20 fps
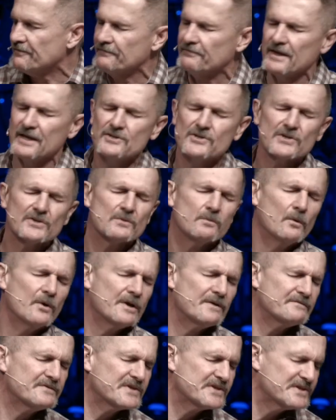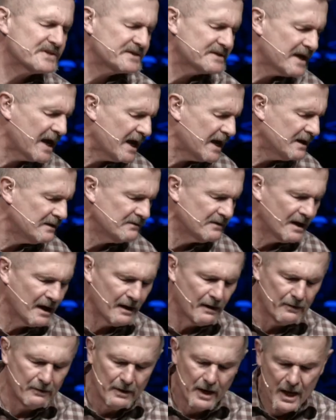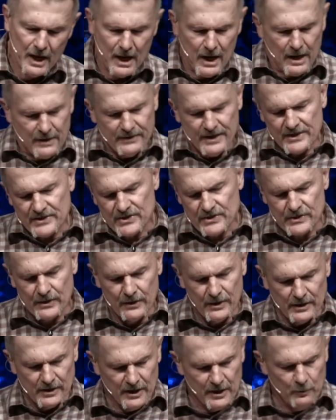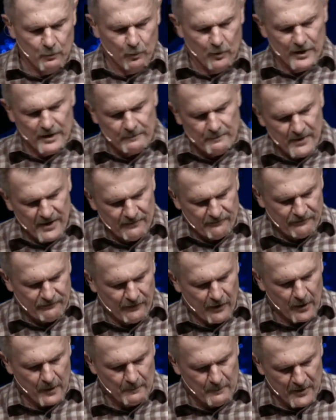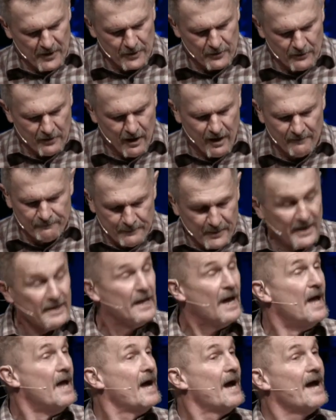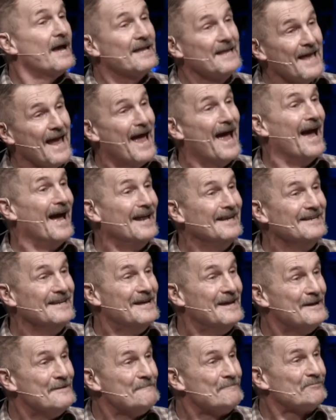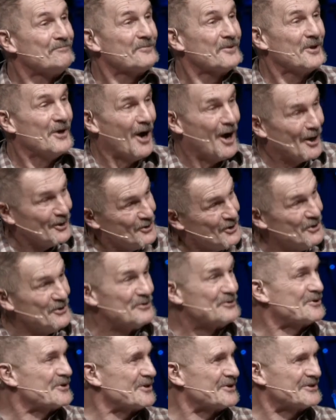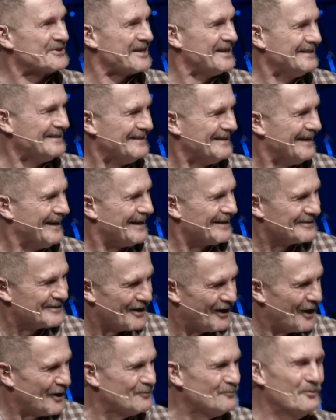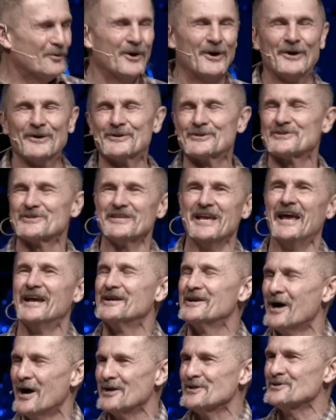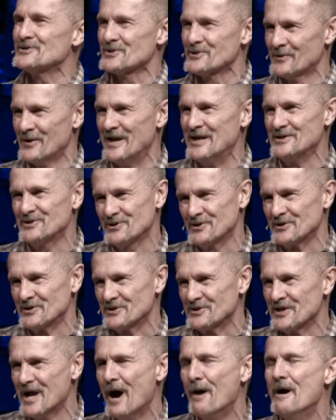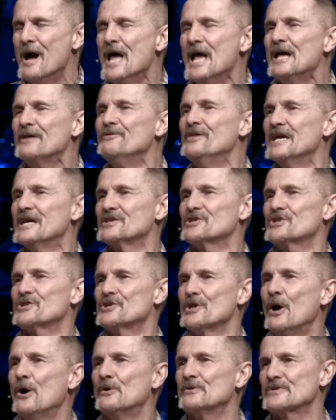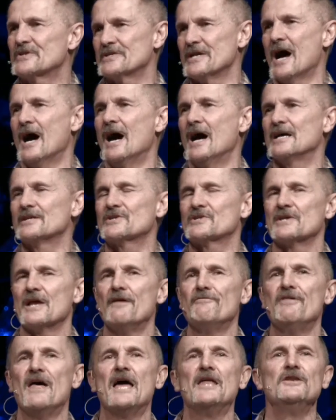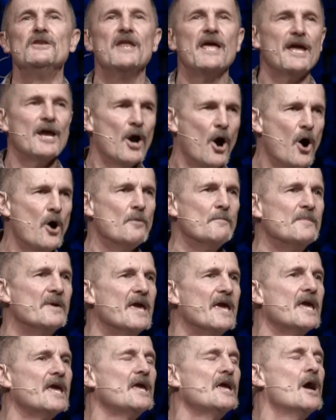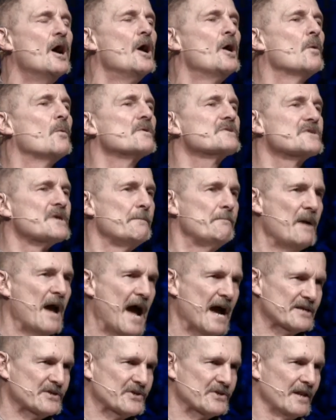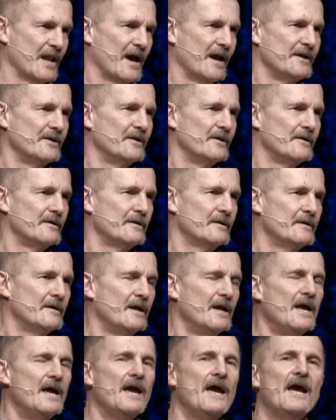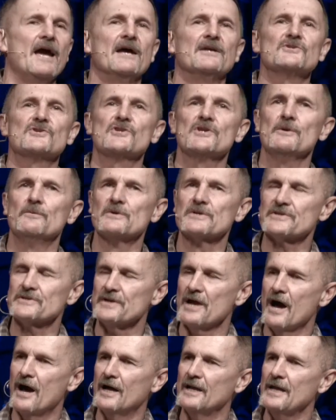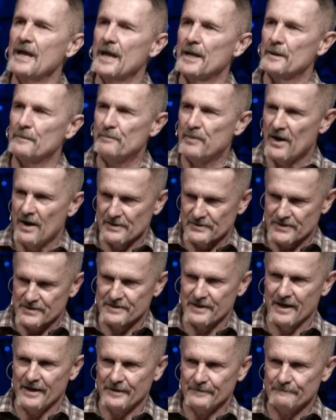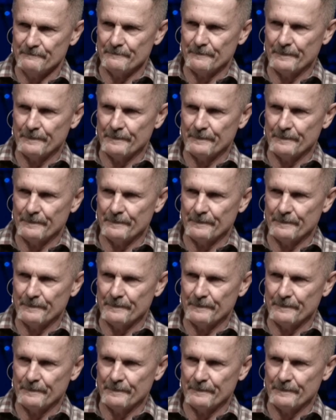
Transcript: If they just would have stayed there, they certainly would have been far better off. But again, God uses it, and God works, and God is gracious. Now, this shows us that Naomi was a backslider, and she was not an apostate.